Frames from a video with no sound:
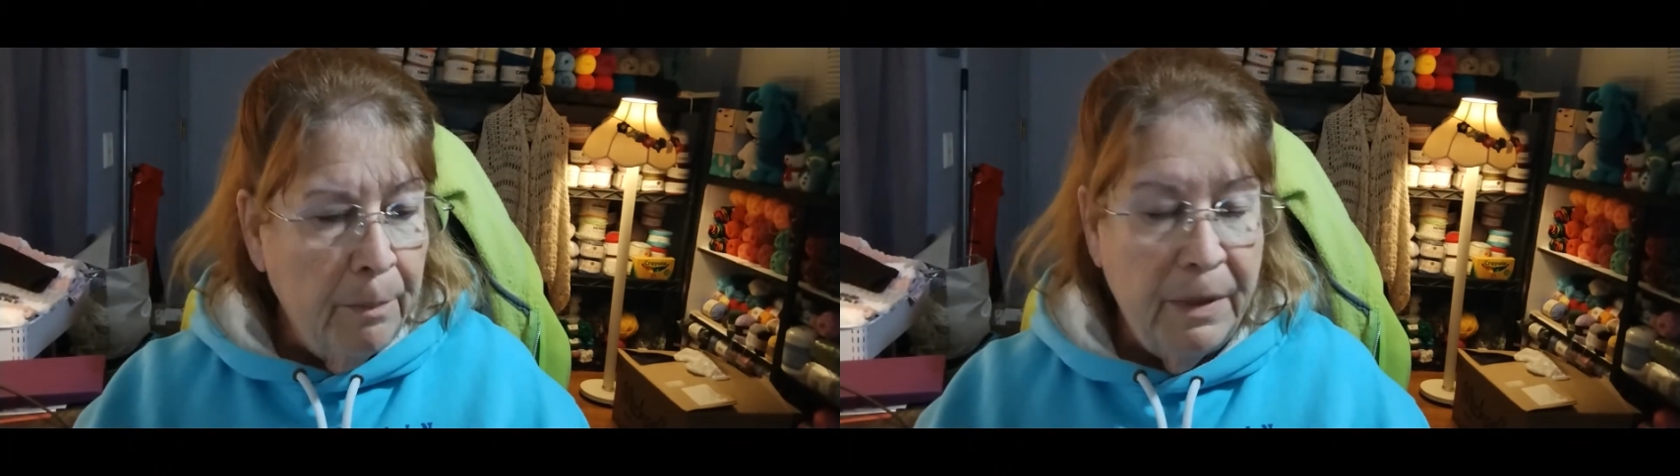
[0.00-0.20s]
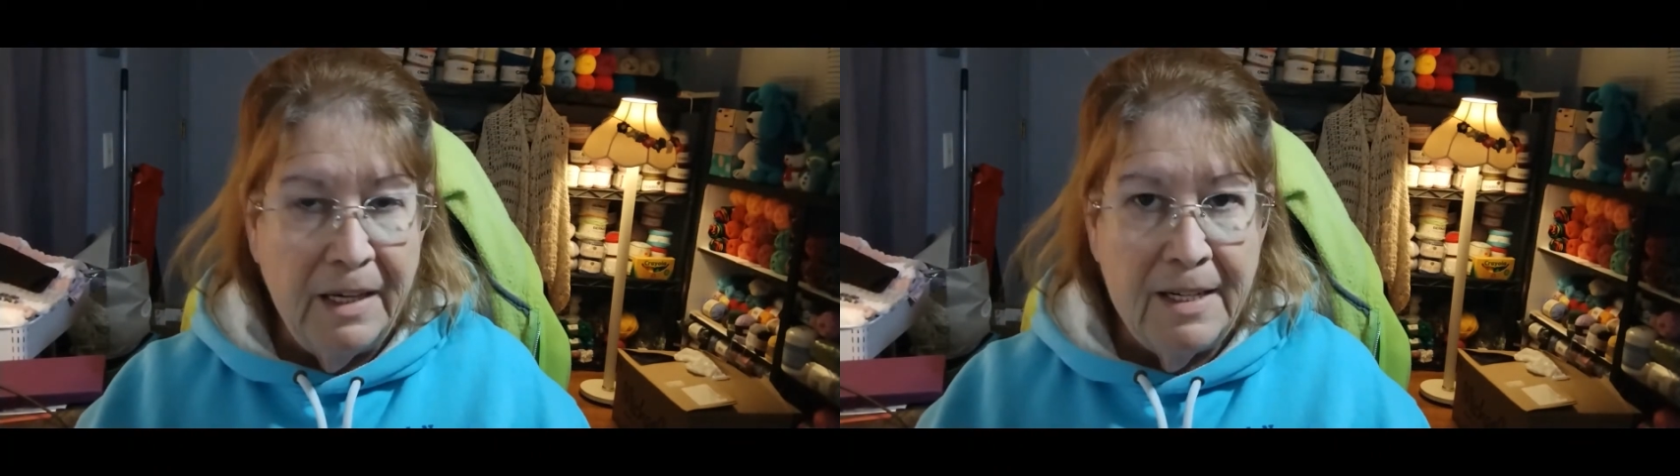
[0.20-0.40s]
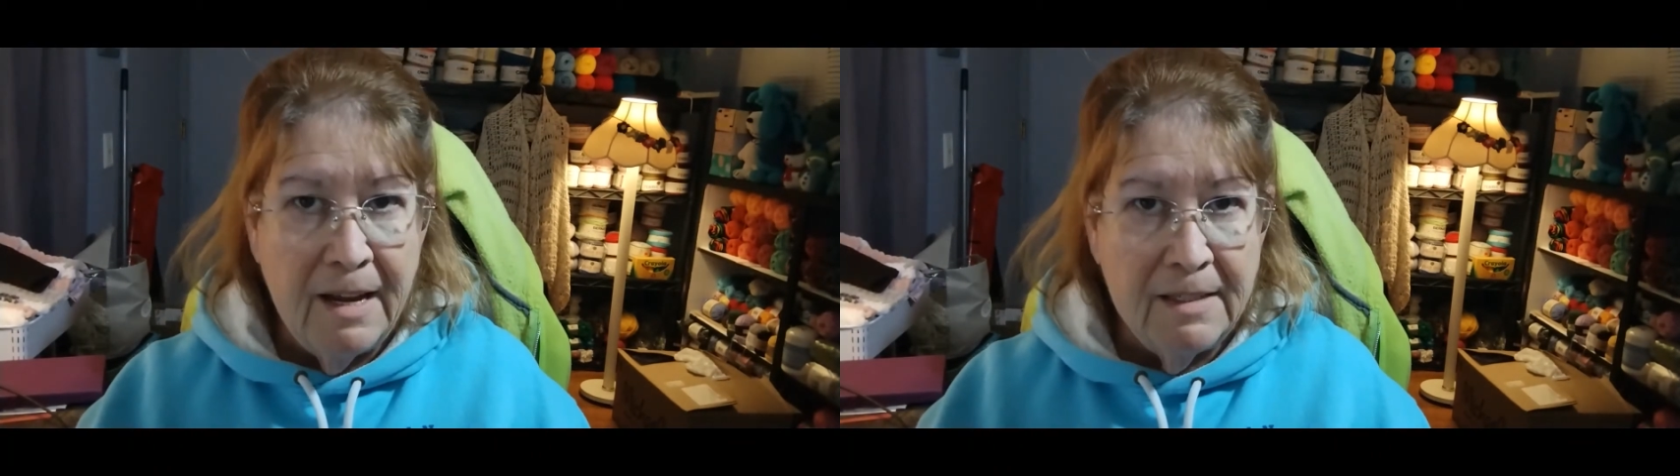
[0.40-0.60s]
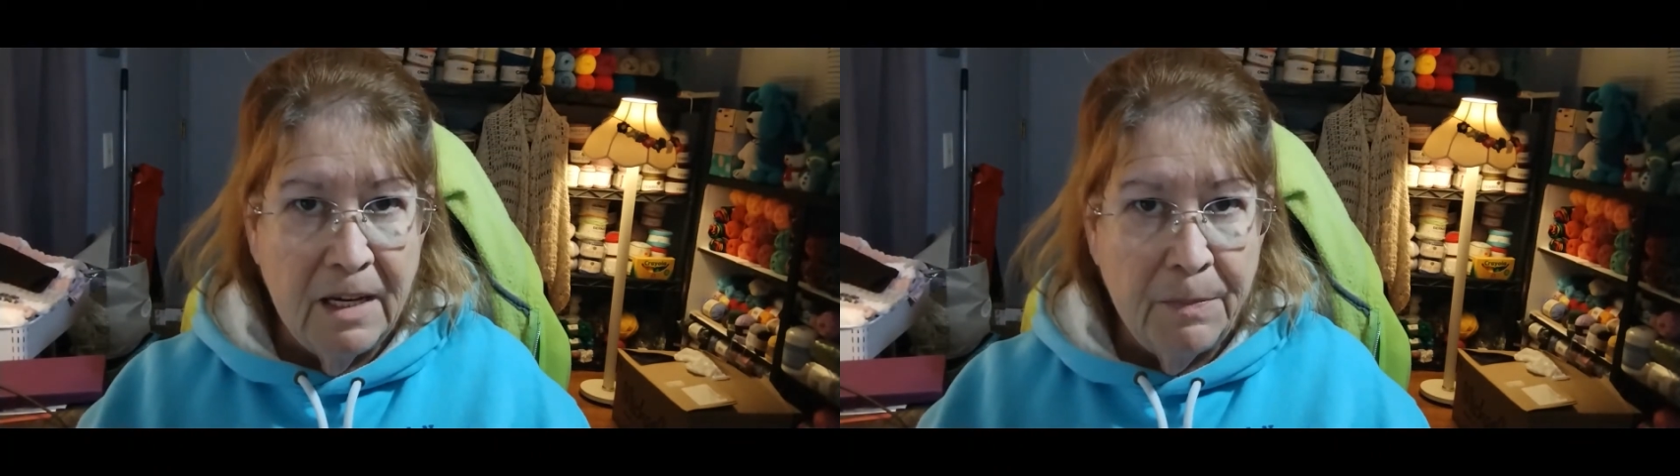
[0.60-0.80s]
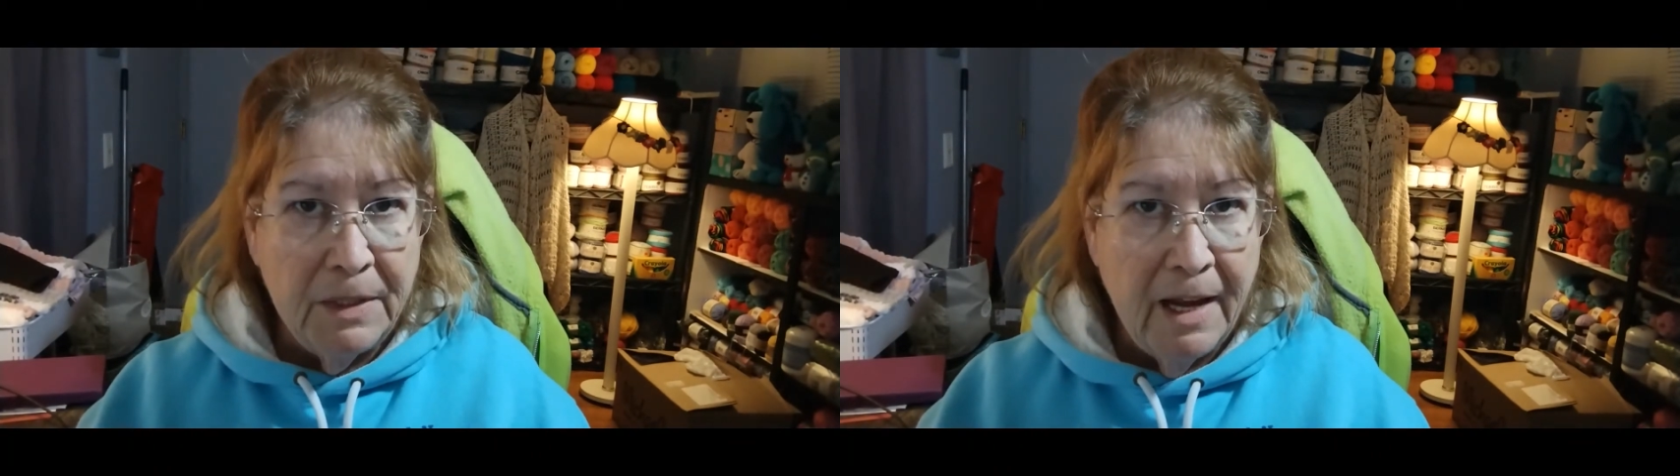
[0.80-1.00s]
But it takes
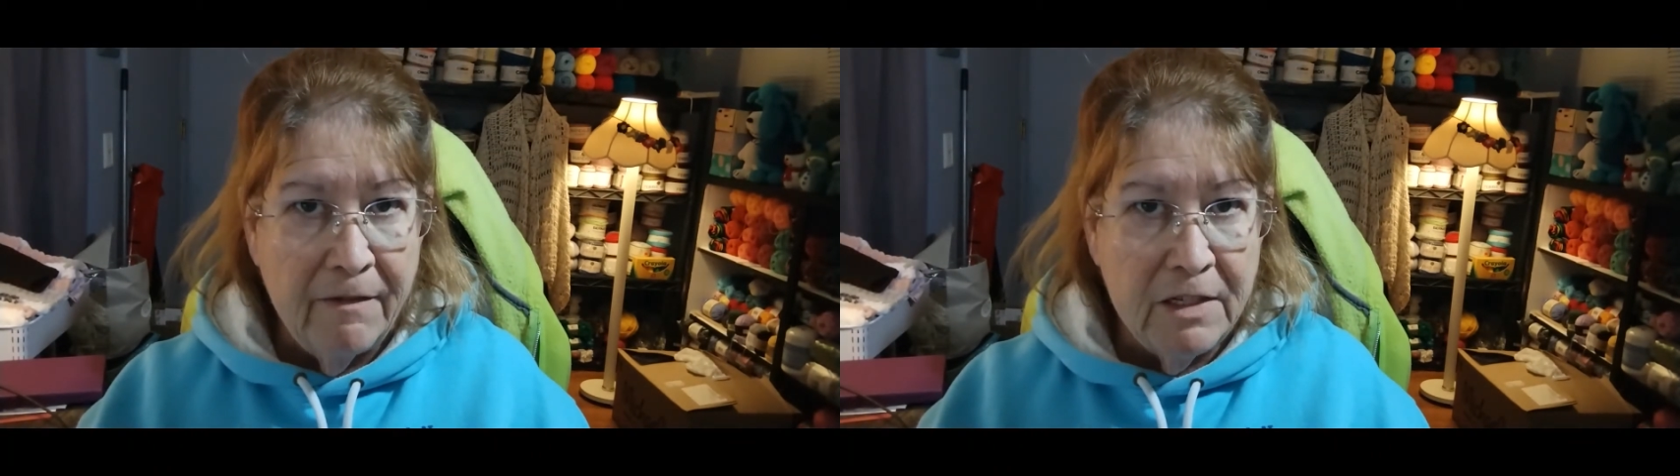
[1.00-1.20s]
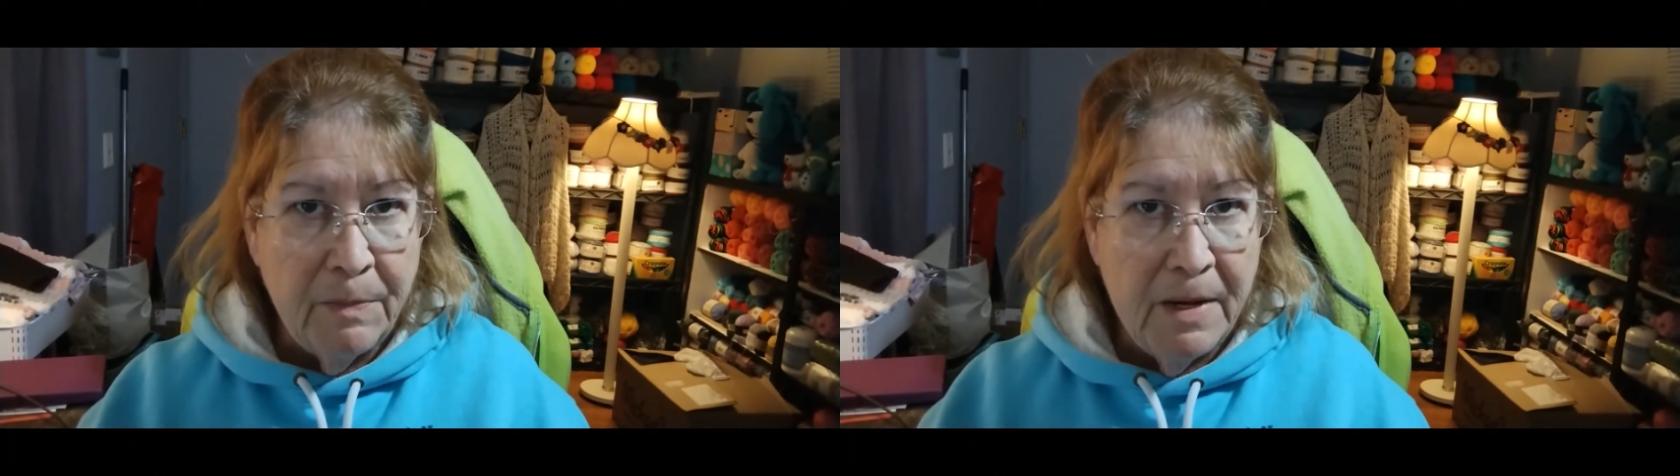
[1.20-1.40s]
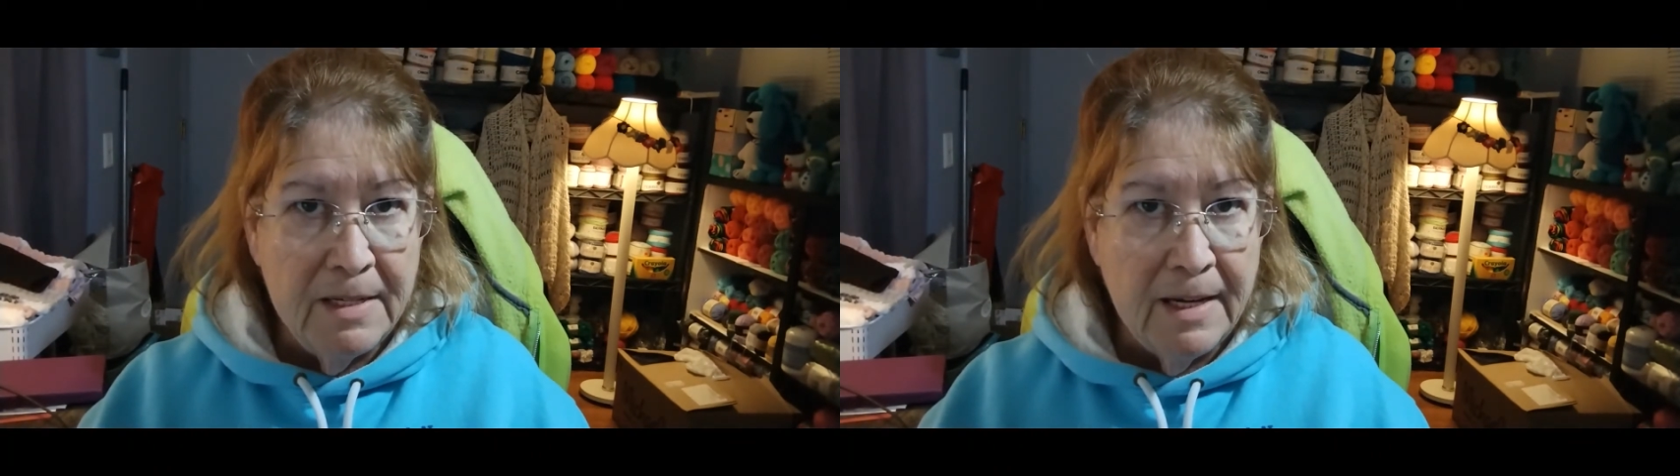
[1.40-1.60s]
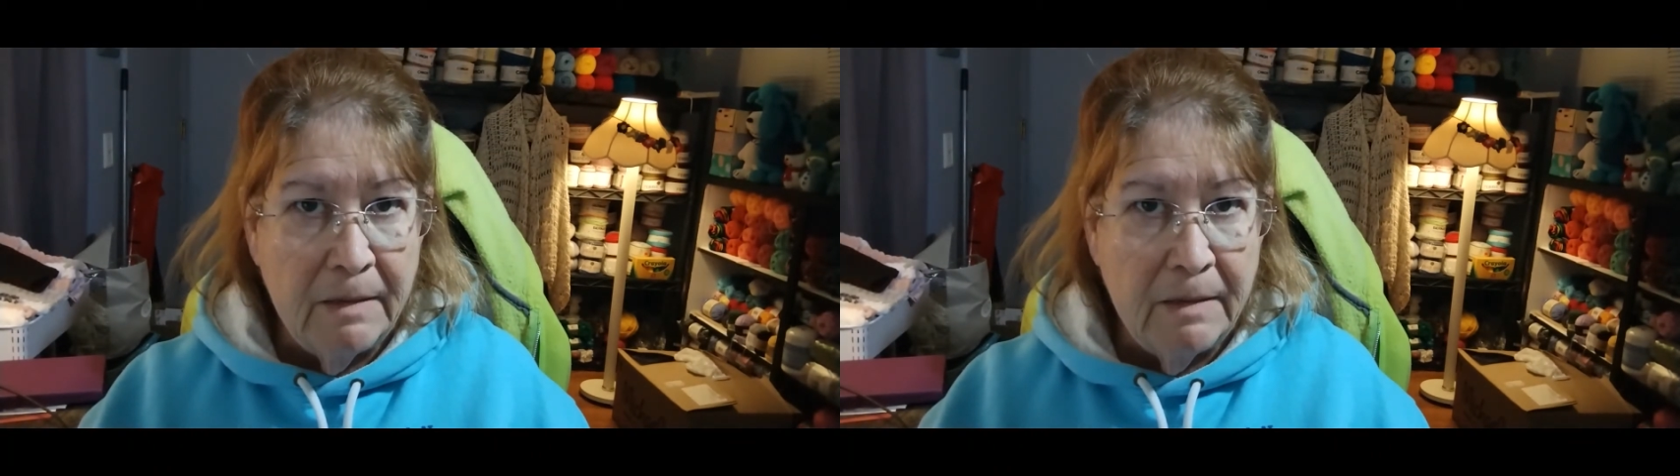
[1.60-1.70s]
up a lot of space